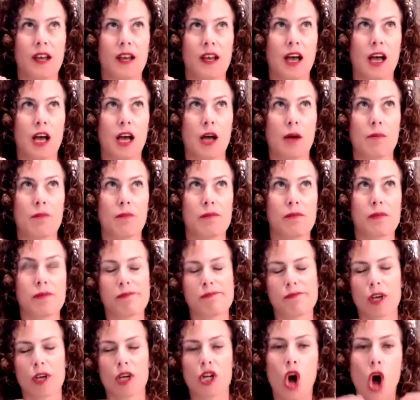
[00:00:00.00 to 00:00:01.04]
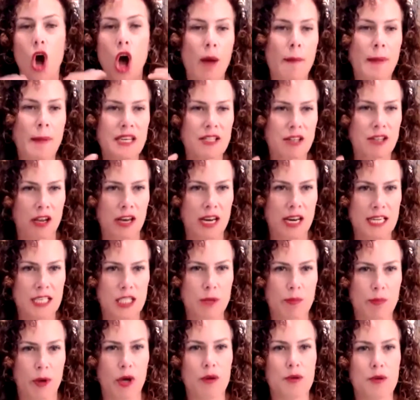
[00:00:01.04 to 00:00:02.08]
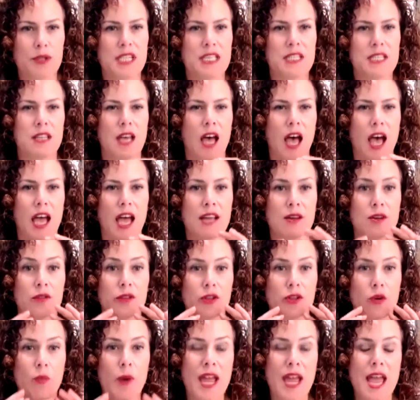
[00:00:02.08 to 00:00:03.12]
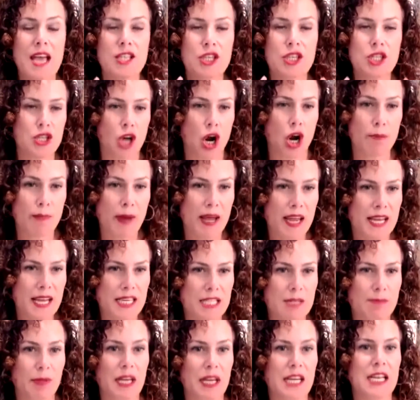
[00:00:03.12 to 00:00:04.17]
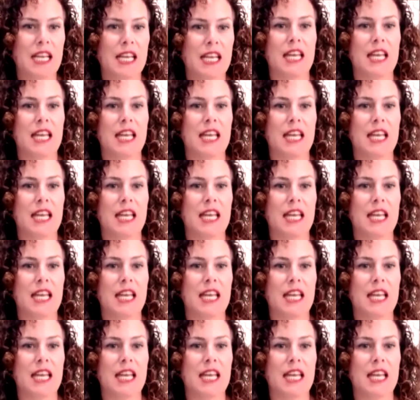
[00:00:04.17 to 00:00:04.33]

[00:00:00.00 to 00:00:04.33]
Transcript: comment on, I suppose, is the way I start by explaining